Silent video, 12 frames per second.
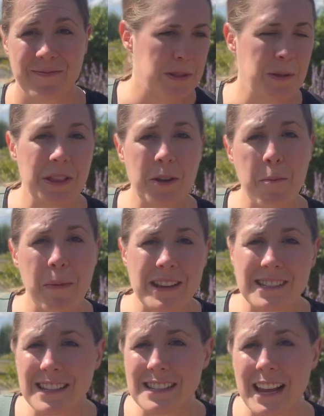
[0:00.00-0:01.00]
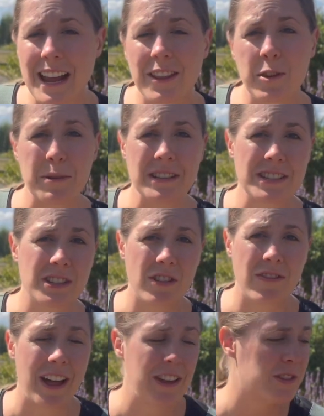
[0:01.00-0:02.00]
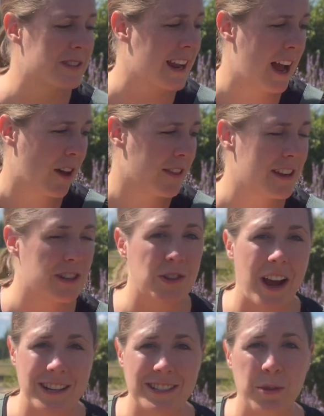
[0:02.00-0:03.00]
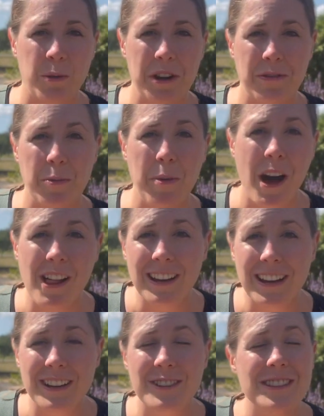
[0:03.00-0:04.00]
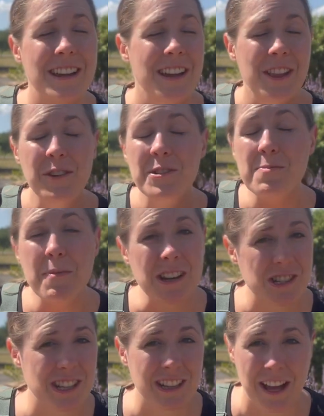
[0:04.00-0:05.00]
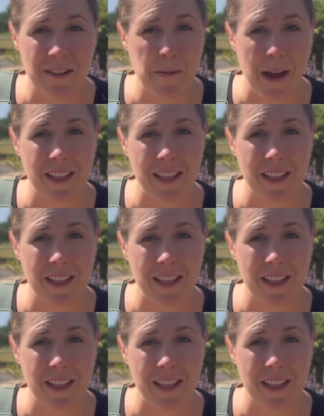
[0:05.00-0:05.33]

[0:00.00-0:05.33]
between their amazing scent and their medicinal values and how they attract the wonderful pollinators, there's much to love about